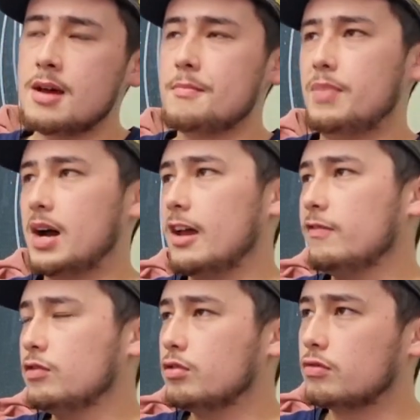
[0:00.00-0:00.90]
But
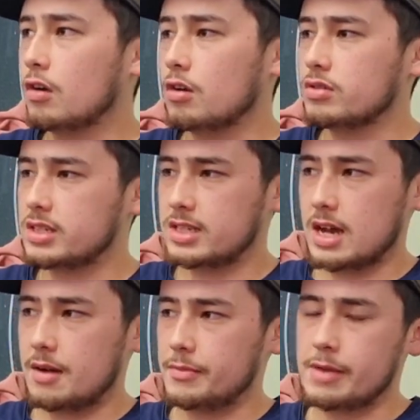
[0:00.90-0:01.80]
if you throw
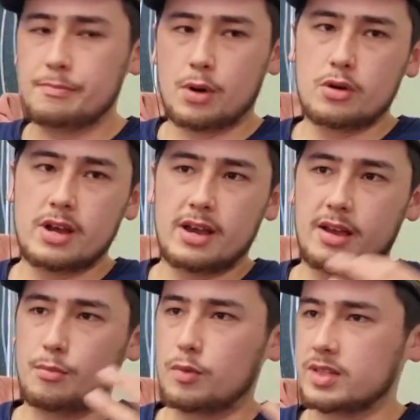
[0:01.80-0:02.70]
some Mbuna
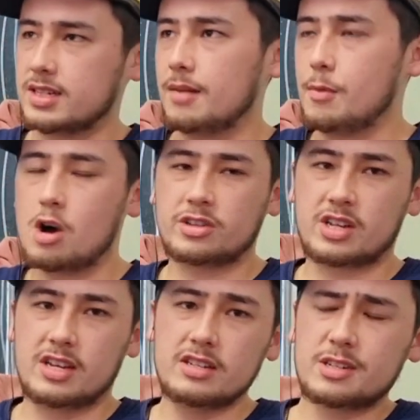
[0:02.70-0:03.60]
in with some
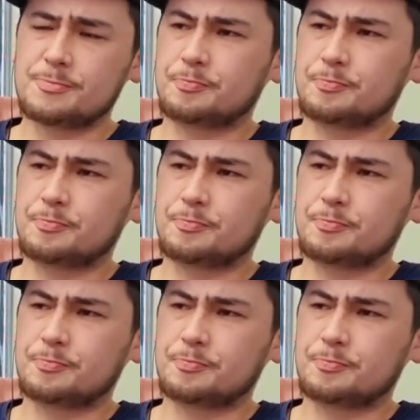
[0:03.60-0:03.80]
Oscars